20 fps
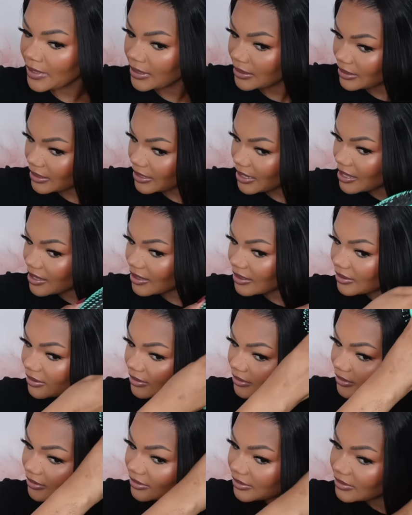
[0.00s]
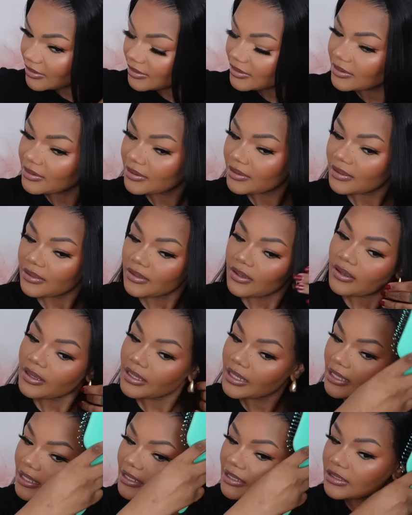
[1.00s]
in love.
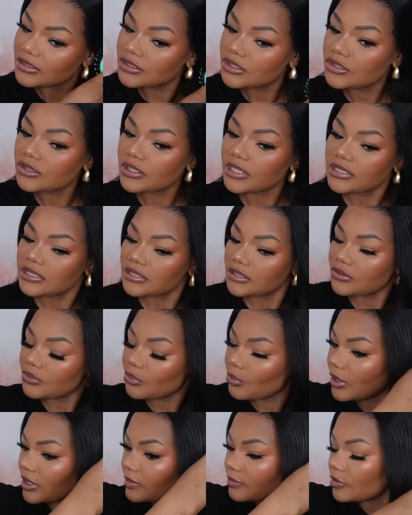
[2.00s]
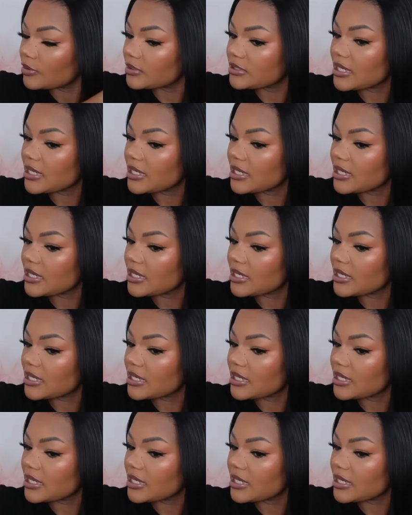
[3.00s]
Okay, let's straighten it one more